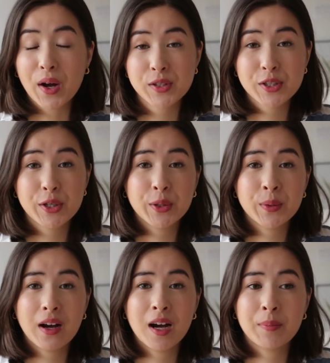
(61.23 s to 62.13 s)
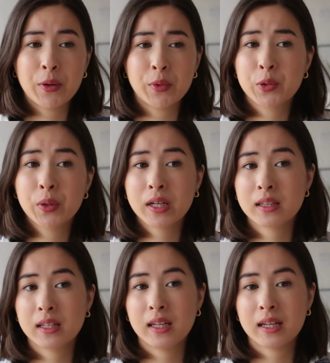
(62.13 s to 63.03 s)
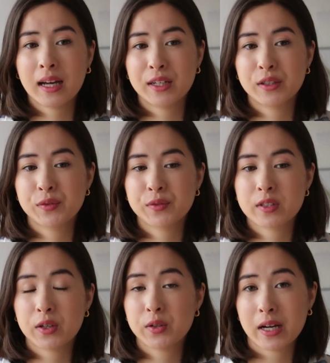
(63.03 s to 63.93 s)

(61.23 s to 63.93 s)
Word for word: Also, um, I want to quickly kind of tell